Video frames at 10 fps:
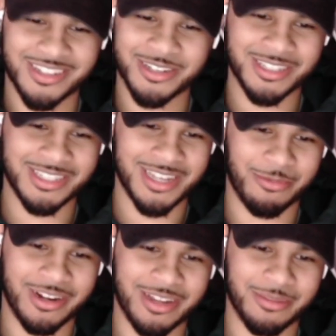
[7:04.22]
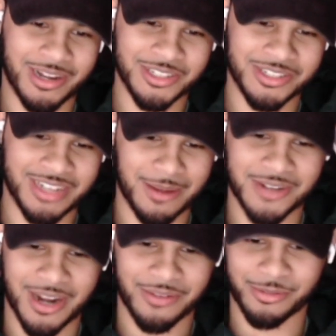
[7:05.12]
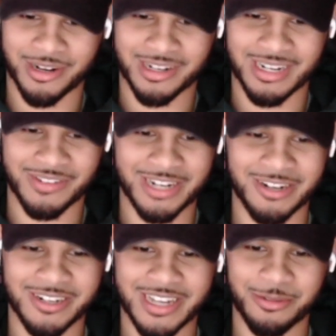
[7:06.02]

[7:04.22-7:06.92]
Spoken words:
gonna say reading minds or time travel, right? Have I narrowed it down